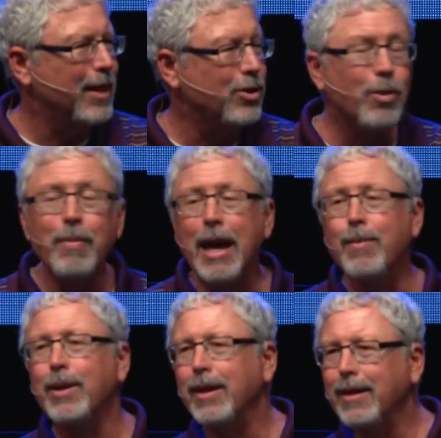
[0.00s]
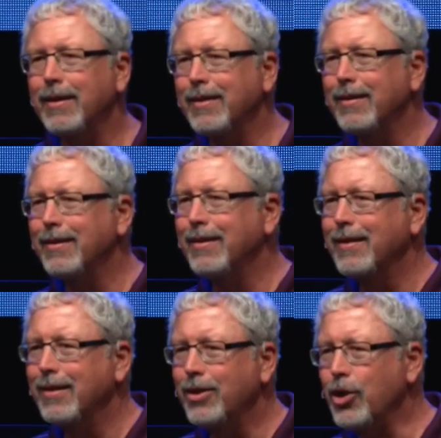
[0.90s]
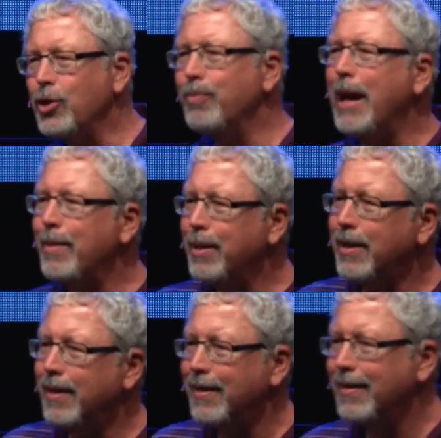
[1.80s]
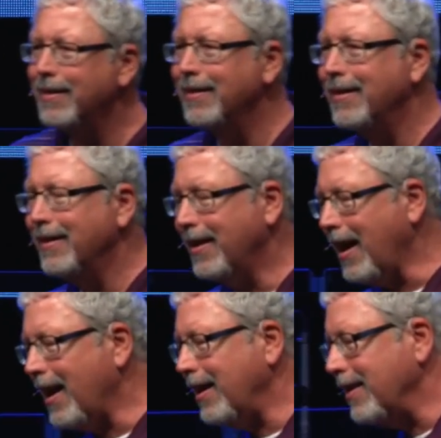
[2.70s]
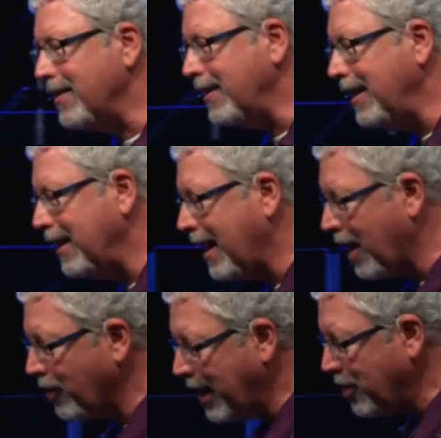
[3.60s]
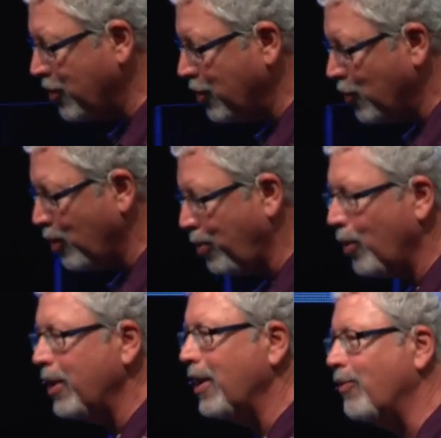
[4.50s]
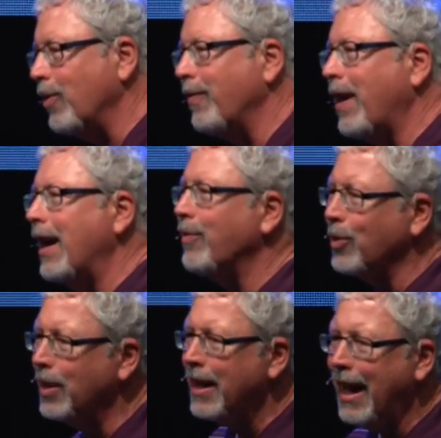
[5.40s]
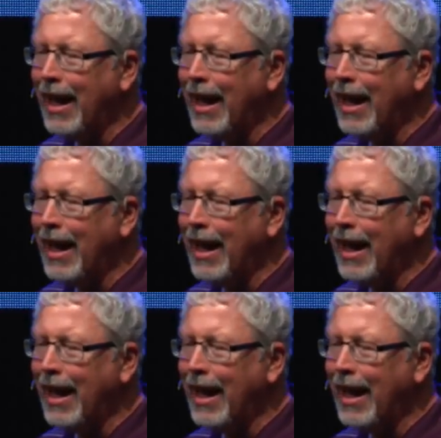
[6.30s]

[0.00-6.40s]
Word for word: and so maybe just maybe God is leading our nation to a point of revival.